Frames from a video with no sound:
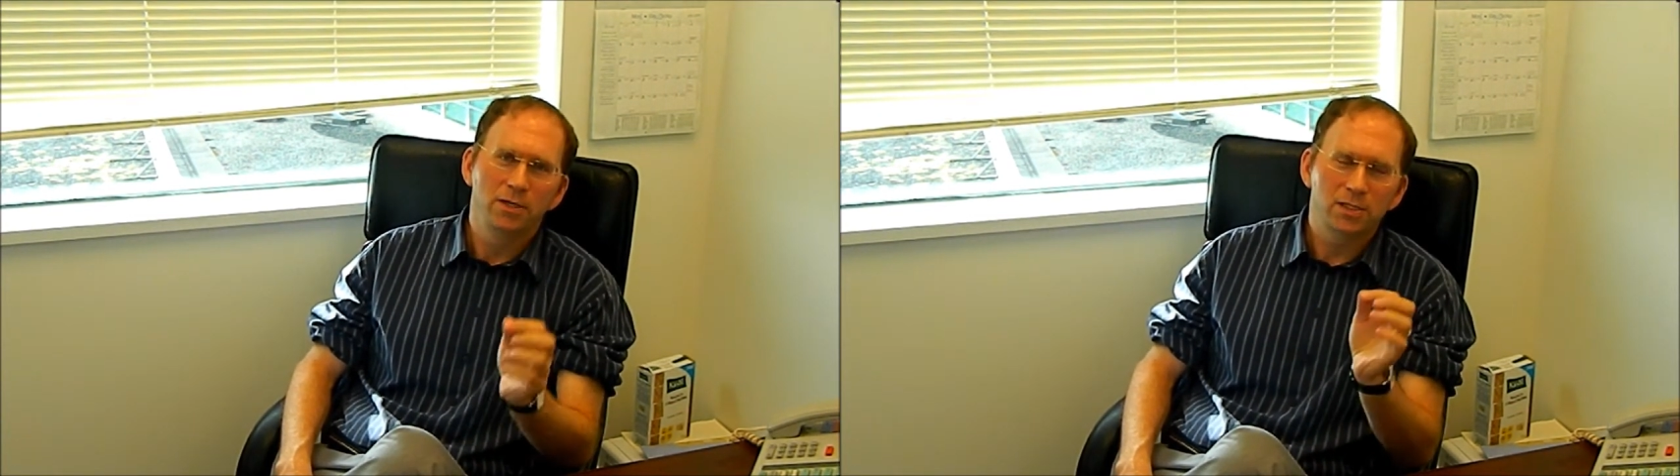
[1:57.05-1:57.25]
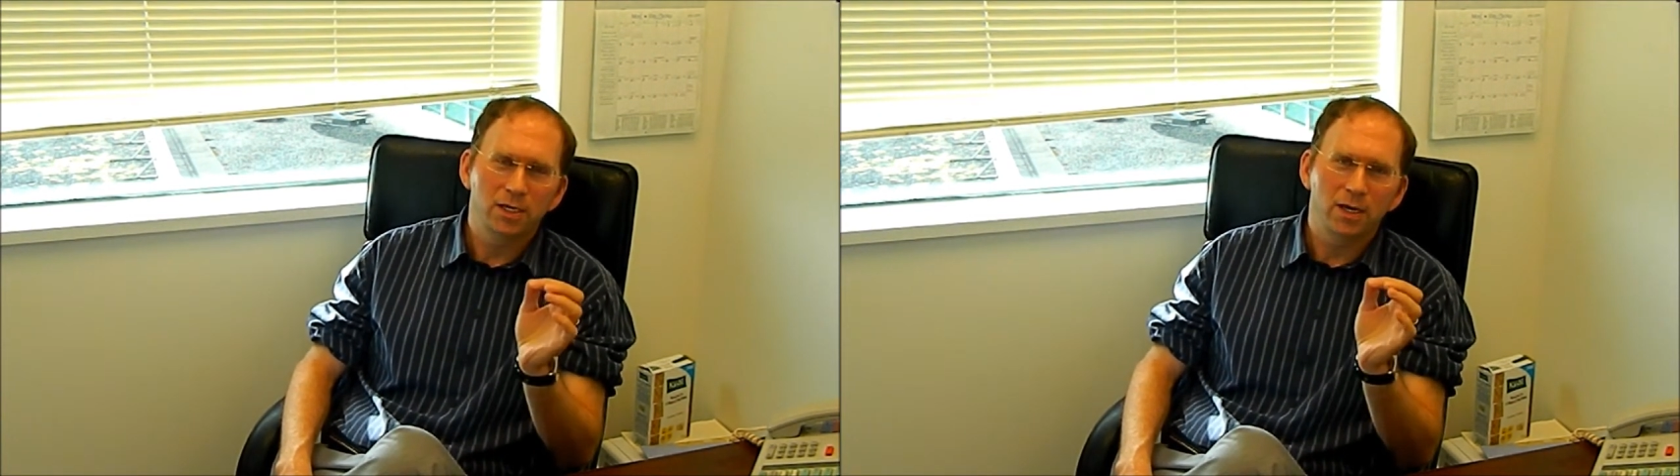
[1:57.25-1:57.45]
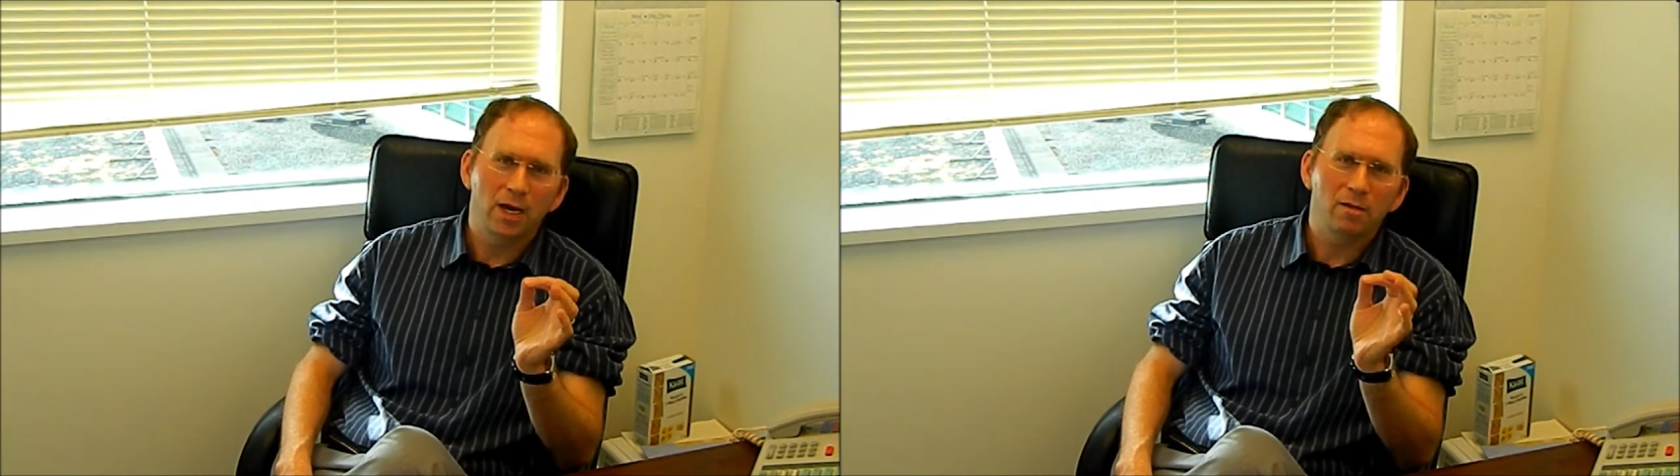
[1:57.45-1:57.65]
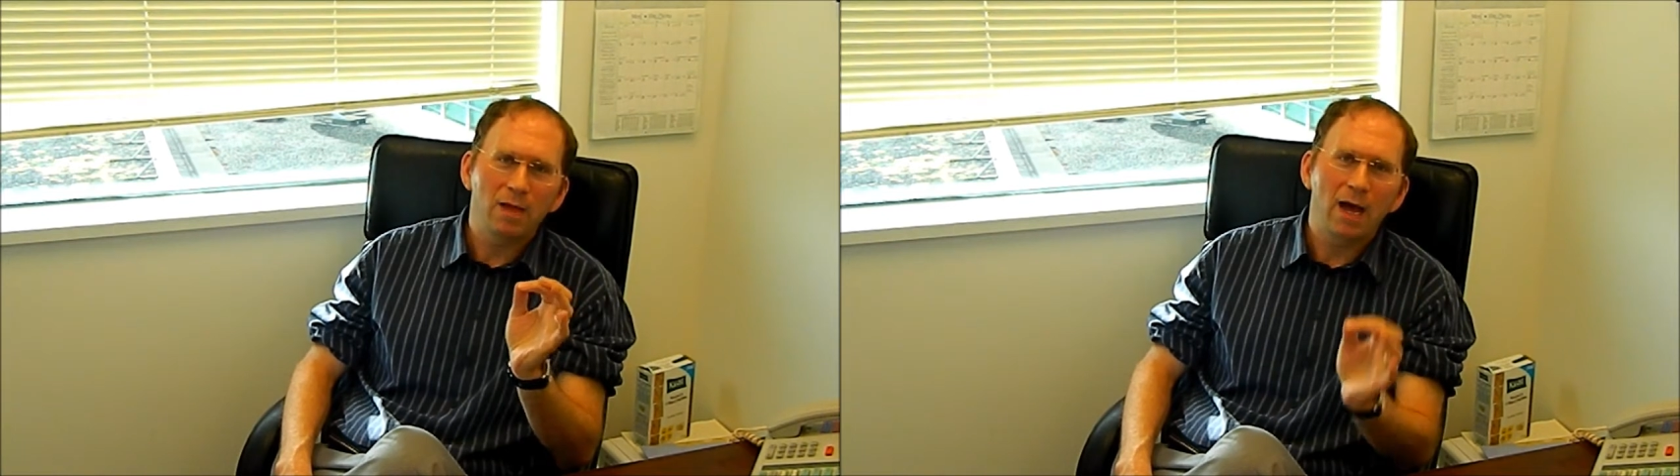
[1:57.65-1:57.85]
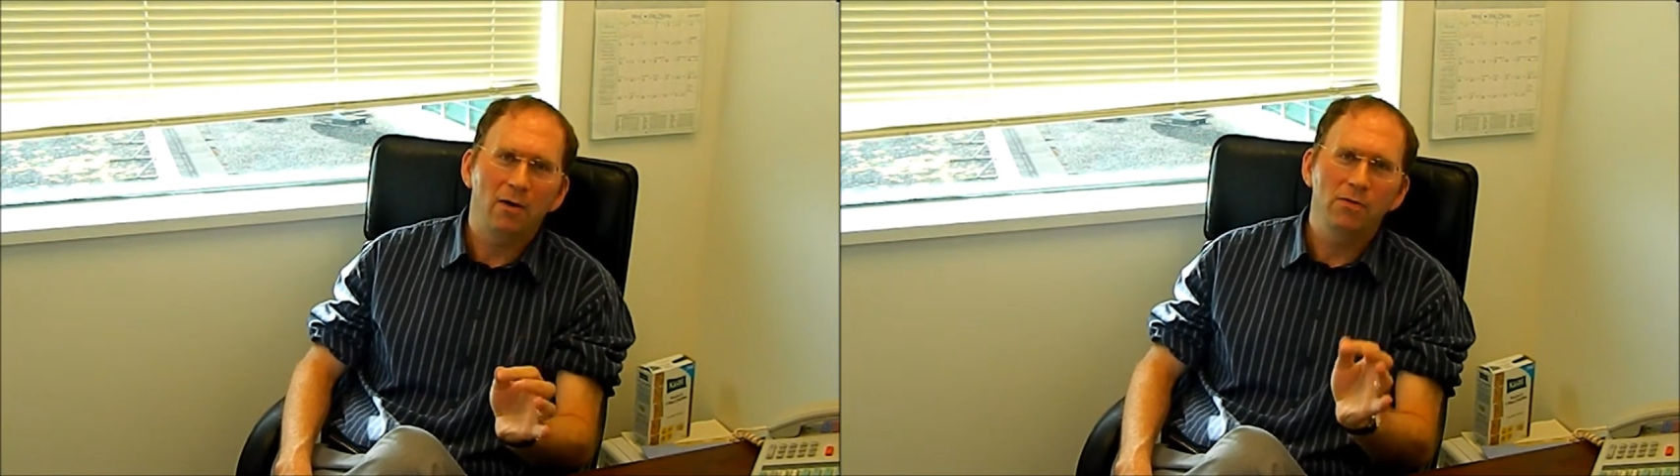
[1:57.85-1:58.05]
to
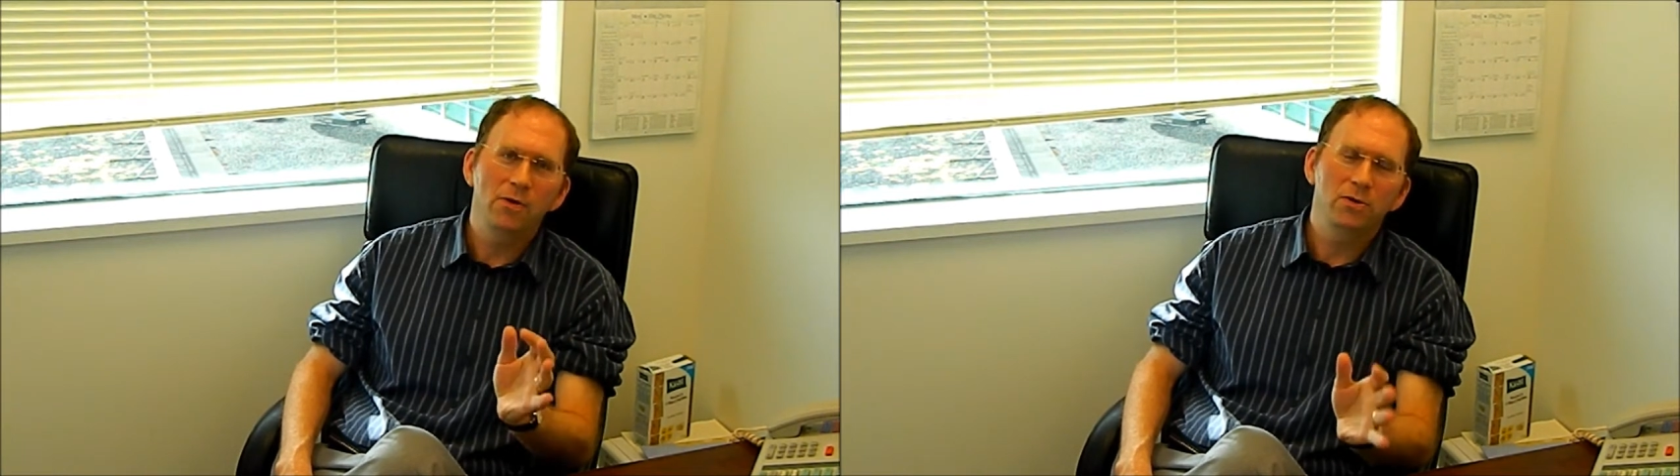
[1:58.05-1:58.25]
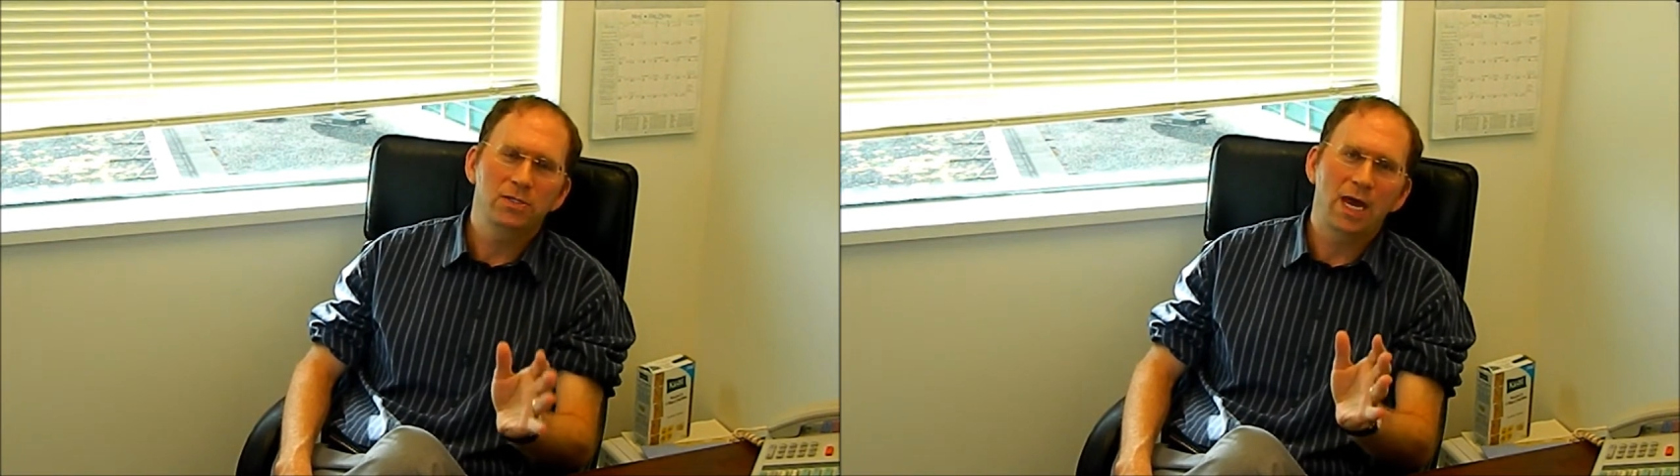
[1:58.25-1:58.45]
allow those